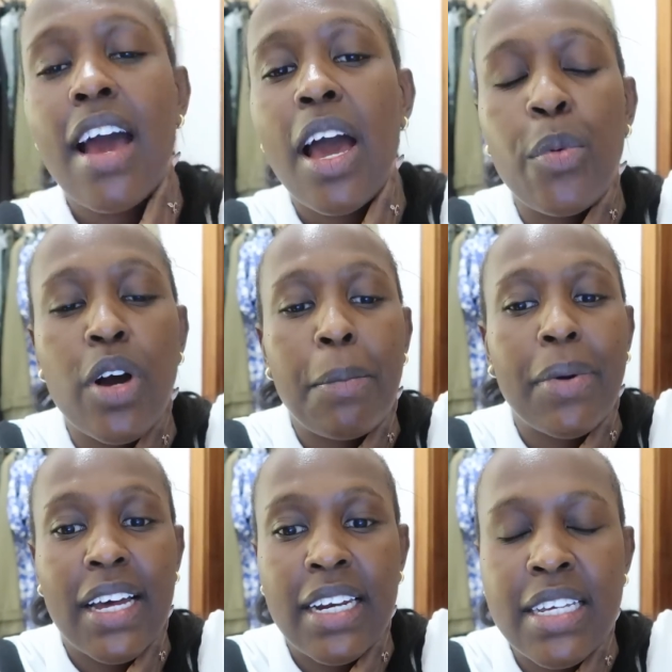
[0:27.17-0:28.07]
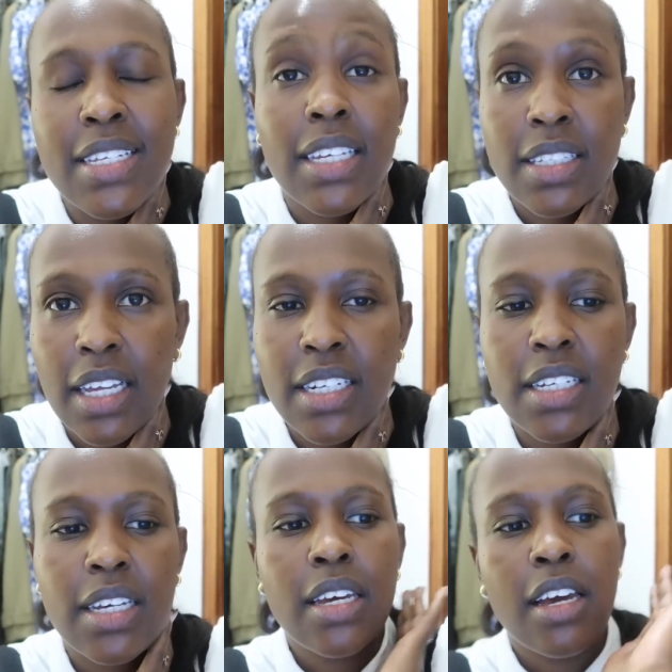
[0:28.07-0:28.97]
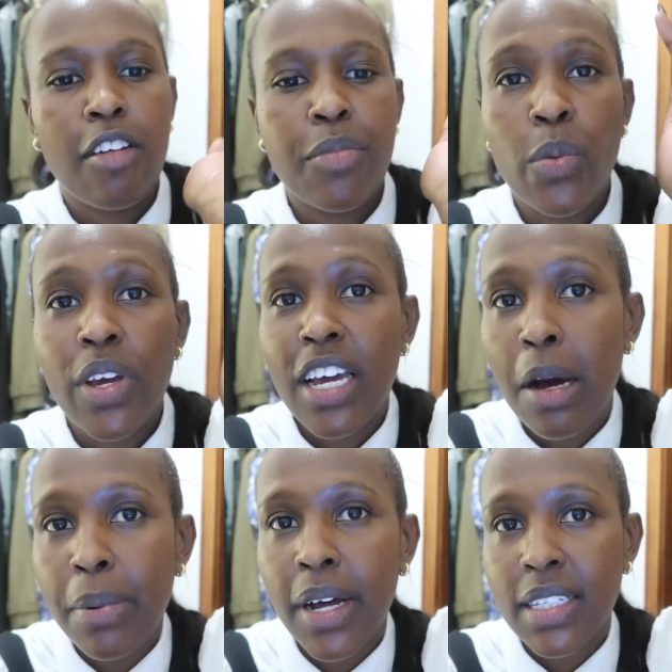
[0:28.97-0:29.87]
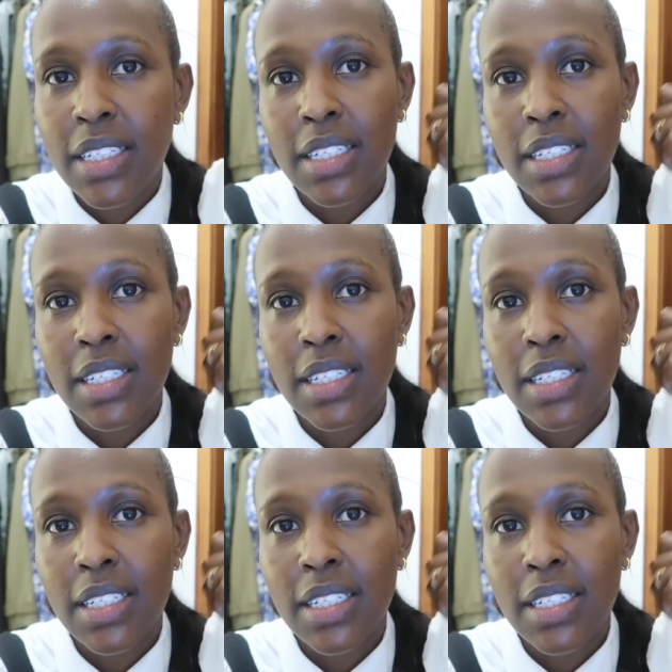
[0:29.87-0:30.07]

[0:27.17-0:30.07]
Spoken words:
I woke up early, 6:30. I've been waking up at